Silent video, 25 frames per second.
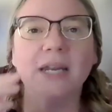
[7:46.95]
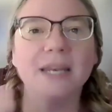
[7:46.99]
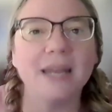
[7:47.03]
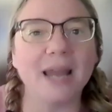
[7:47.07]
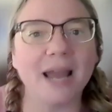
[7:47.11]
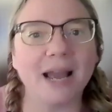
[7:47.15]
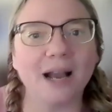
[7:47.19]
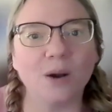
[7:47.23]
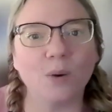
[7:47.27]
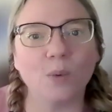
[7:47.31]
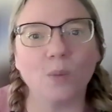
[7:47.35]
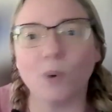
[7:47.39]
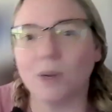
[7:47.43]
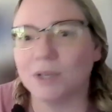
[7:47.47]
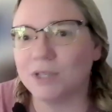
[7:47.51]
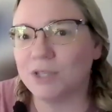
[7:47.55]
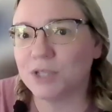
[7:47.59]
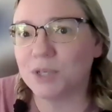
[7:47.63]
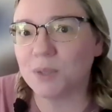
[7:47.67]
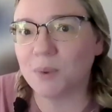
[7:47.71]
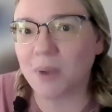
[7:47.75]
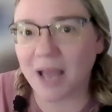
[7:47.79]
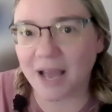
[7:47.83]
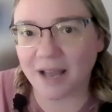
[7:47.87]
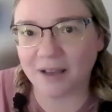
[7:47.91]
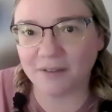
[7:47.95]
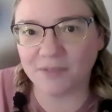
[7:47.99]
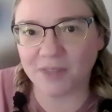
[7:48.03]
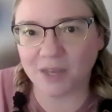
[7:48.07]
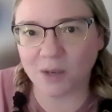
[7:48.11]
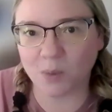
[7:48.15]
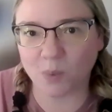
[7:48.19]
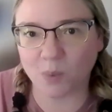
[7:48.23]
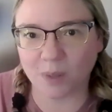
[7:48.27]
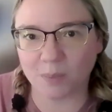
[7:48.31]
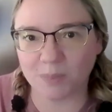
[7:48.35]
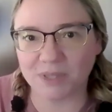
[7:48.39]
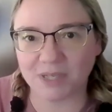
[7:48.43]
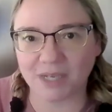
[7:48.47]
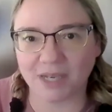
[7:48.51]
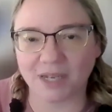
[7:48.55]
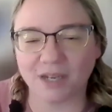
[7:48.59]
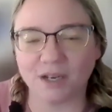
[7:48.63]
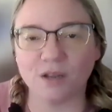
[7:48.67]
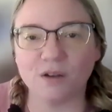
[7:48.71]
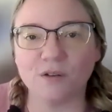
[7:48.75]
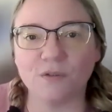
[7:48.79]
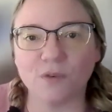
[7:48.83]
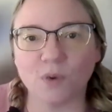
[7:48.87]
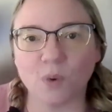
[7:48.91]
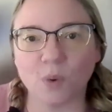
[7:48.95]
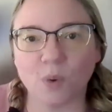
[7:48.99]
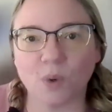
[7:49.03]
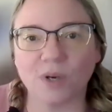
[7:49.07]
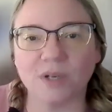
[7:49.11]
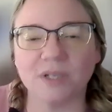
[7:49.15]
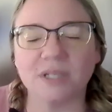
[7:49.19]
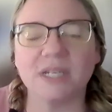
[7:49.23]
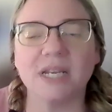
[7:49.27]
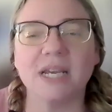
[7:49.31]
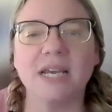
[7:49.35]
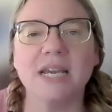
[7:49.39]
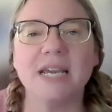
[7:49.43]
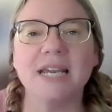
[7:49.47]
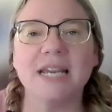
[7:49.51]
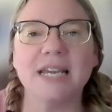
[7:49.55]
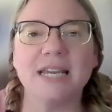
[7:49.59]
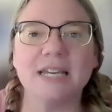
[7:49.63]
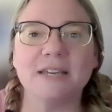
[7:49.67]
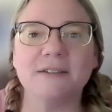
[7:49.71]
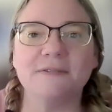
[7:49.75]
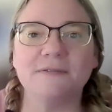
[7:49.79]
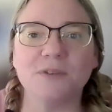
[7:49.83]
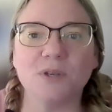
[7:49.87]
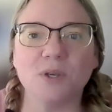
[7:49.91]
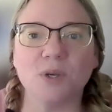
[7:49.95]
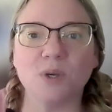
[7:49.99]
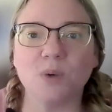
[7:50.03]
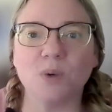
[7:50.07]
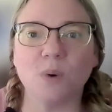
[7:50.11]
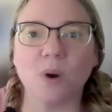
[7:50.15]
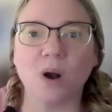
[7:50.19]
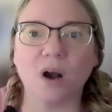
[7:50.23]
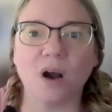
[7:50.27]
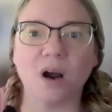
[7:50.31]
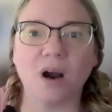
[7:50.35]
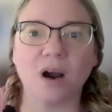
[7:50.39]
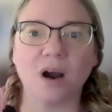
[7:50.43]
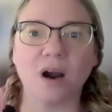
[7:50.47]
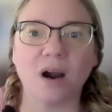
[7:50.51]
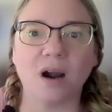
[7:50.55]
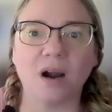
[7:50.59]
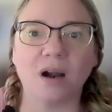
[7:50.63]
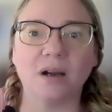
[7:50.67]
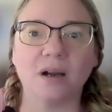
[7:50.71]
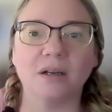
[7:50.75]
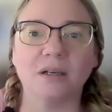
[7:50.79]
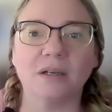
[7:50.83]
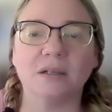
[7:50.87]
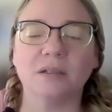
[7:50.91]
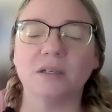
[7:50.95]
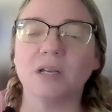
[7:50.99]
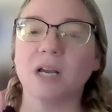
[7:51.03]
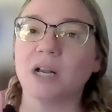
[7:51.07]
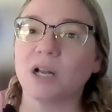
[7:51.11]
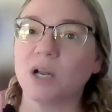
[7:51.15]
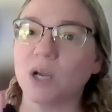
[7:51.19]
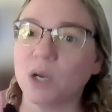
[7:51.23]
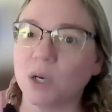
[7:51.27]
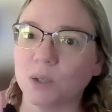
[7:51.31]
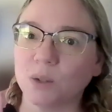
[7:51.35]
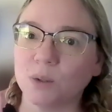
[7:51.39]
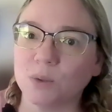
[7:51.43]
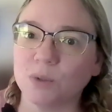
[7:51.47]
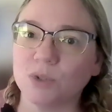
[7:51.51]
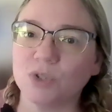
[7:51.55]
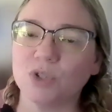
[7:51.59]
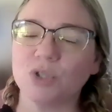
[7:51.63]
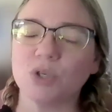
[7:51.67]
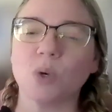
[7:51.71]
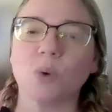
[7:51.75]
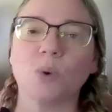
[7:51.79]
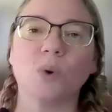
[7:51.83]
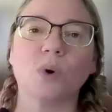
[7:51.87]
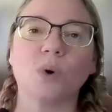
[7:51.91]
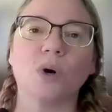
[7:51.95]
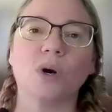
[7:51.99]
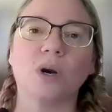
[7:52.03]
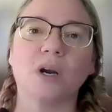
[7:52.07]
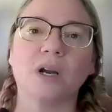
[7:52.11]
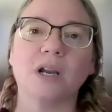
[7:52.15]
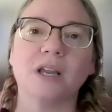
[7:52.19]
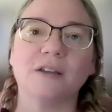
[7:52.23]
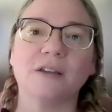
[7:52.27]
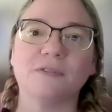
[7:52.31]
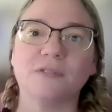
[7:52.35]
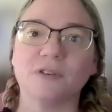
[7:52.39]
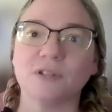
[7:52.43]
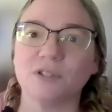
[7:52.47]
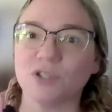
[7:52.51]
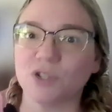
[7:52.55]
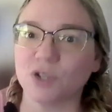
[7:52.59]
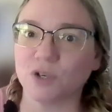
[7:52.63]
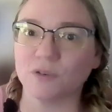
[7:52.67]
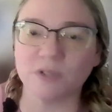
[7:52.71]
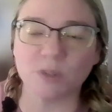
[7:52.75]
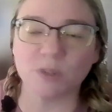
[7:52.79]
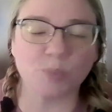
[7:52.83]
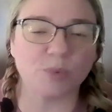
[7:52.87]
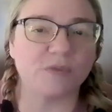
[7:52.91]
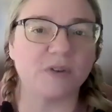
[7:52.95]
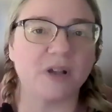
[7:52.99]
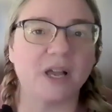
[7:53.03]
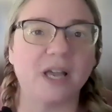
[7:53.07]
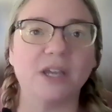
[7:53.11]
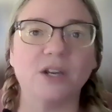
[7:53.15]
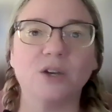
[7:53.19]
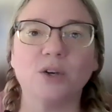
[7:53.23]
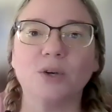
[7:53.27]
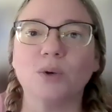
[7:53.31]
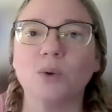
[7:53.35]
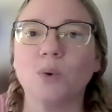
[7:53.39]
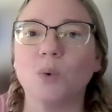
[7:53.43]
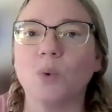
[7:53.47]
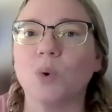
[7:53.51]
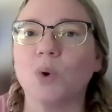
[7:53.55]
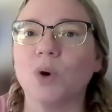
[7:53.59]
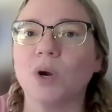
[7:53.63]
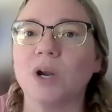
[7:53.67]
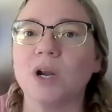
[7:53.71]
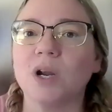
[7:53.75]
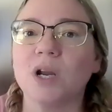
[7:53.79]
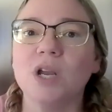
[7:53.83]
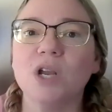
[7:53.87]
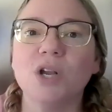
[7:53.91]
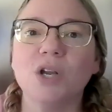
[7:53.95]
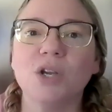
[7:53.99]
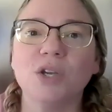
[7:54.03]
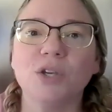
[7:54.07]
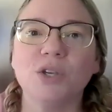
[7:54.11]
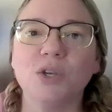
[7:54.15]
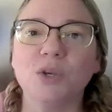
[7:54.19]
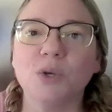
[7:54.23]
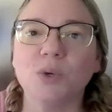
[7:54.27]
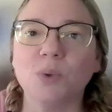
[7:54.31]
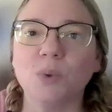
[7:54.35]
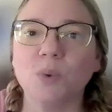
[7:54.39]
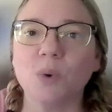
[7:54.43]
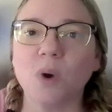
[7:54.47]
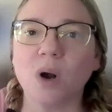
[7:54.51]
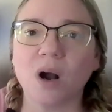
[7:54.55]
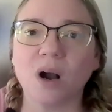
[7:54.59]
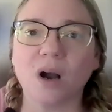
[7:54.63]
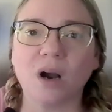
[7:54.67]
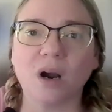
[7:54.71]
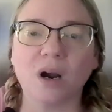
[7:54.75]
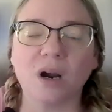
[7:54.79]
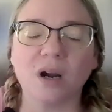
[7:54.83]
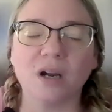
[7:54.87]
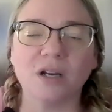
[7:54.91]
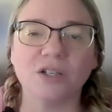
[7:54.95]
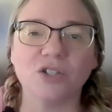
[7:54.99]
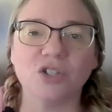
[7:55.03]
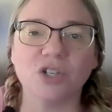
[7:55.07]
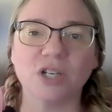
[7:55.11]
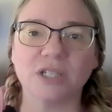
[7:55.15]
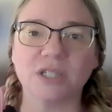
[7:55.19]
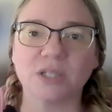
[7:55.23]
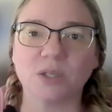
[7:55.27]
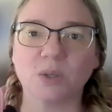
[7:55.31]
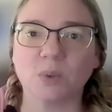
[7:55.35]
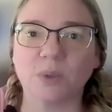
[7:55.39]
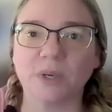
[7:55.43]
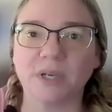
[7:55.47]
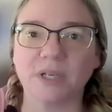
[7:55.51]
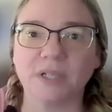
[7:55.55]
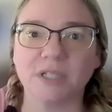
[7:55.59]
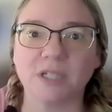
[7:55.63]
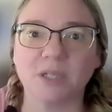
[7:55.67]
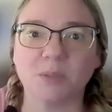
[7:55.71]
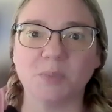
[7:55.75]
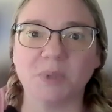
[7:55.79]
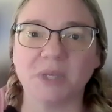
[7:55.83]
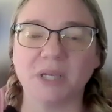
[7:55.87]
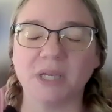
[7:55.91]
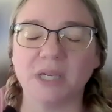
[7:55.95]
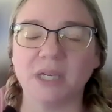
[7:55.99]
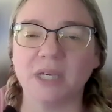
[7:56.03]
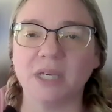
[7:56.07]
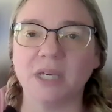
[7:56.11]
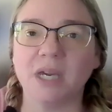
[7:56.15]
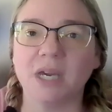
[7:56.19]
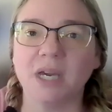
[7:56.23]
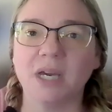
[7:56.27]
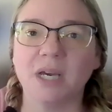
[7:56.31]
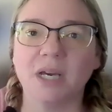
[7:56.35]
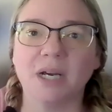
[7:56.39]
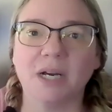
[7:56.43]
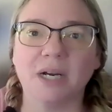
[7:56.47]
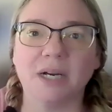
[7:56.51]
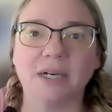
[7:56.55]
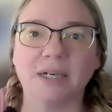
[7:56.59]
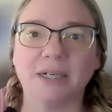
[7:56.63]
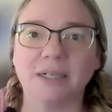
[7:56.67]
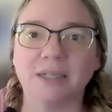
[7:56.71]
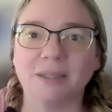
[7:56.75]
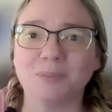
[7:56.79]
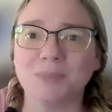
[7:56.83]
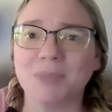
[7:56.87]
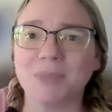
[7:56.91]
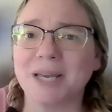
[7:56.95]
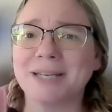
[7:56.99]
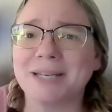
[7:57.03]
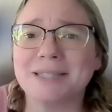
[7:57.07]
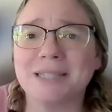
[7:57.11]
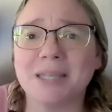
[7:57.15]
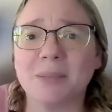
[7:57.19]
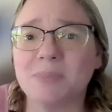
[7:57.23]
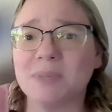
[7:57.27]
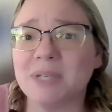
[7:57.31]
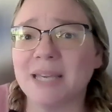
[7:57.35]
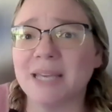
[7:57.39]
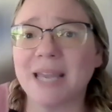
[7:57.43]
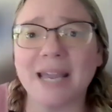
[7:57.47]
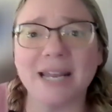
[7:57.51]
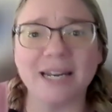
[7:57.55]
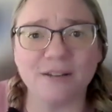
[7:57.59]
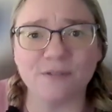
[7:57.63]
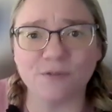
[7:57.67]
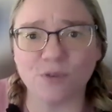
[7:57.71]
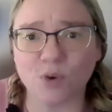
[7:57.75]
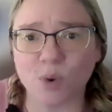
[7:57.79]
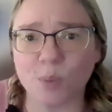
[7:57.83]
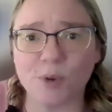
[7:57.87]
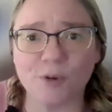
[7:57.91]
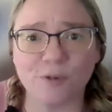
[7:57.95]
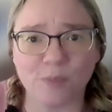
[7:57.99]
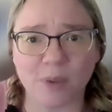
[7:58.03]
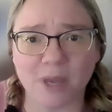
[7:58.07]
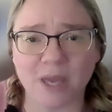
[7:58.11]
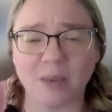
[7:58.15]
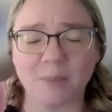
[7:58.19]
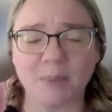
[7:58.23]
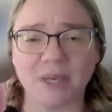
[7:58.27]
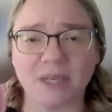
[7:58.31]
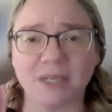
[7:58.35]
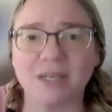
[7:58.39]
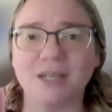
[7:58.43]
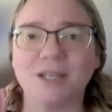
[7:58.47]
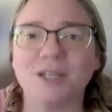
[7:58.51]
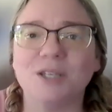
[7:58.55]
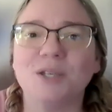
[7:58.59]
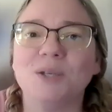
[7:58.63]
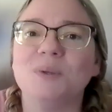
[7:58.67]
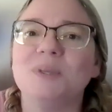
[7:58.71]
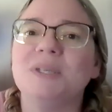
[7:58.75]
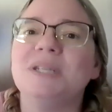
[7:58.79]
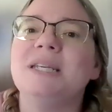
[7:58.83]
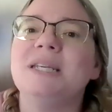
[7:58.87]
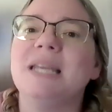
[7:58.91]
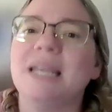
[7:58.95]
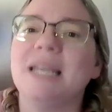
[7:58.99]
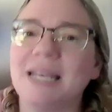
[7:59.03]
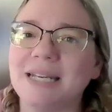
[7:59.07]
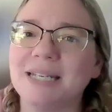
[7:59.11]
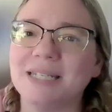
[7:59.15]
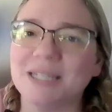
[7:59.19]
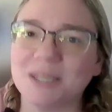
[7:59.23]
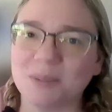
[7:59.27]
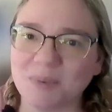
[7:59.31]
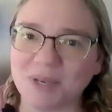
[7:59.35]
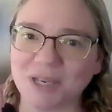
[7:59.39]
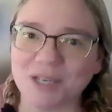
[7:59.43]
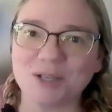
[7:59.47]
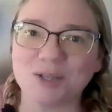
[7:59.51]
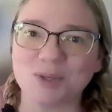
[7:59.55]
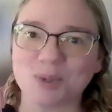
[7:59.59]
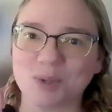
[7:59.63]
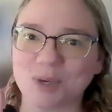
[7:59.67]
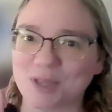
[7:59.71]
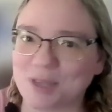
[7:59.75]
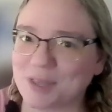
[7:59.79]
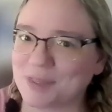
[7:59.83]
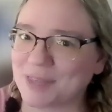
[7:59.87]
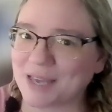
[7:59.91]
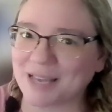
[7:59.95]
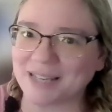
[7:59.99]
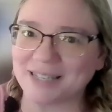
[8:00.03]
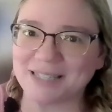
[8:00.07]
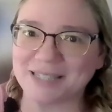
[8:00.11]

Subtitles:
Now, once you have that website, of course, if you are a coach or if a service provider or you are just going to be accepting any form of payment, you need to make sure that